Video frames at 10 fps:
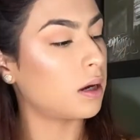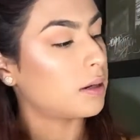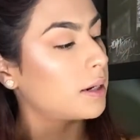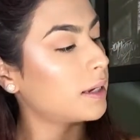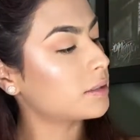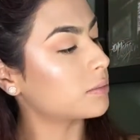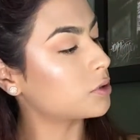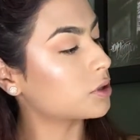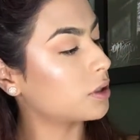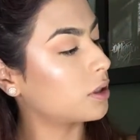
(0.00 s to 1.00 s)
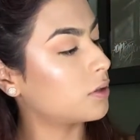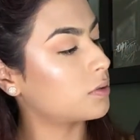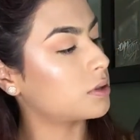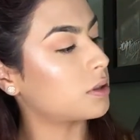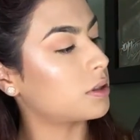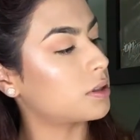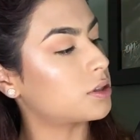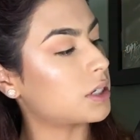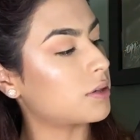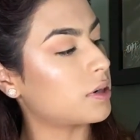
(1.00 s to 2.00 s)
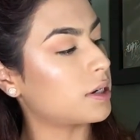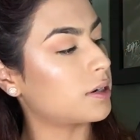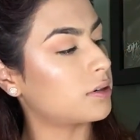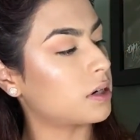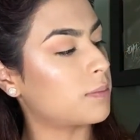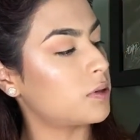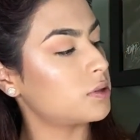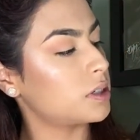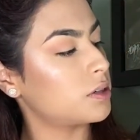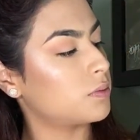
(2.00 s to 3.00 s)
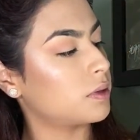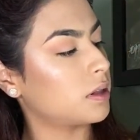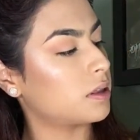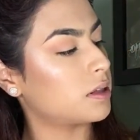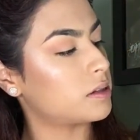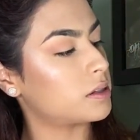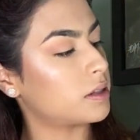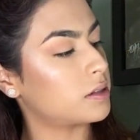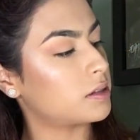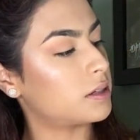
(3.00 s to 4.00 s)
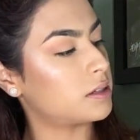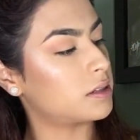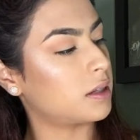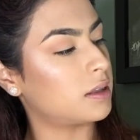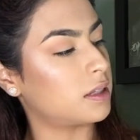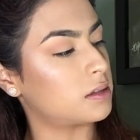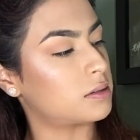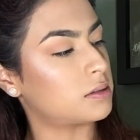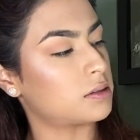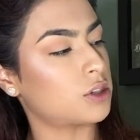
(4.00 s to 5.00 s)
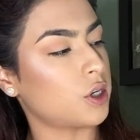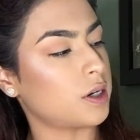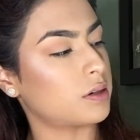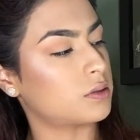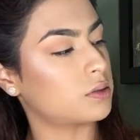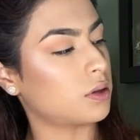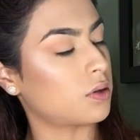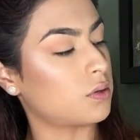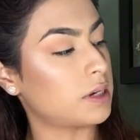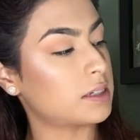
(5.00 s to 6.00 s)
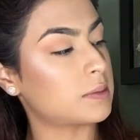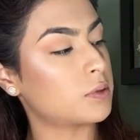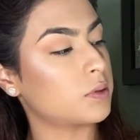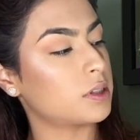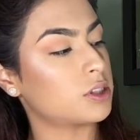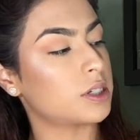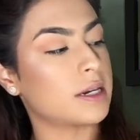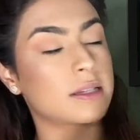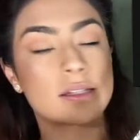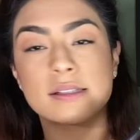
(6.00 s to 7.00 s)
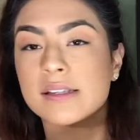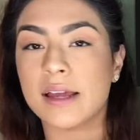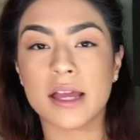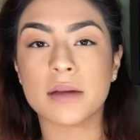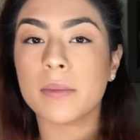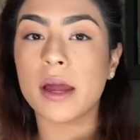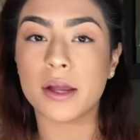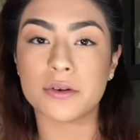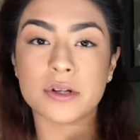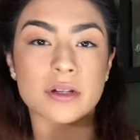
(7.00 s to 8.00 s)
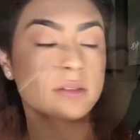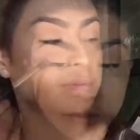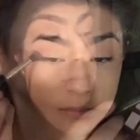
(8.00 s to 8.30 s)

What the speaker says: Next, I'm just going to go into this shade right here. I'm mostly doing this, and this shade. So next I'm doing this shade in the same area.